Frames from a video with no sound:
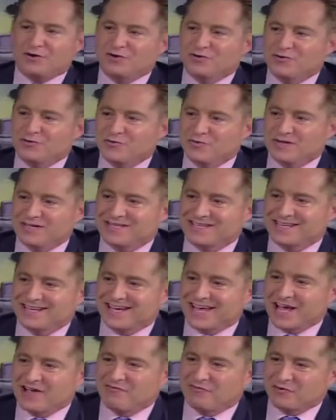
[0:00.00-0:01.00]
couldn't we see a
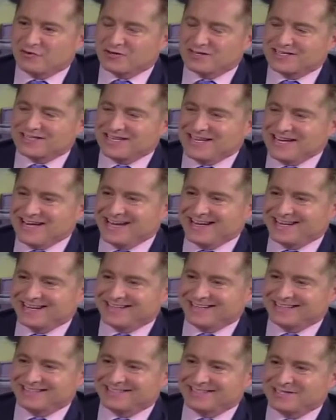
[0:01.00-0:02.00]

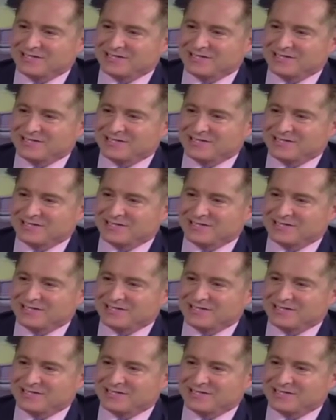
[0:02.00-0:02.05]
K-14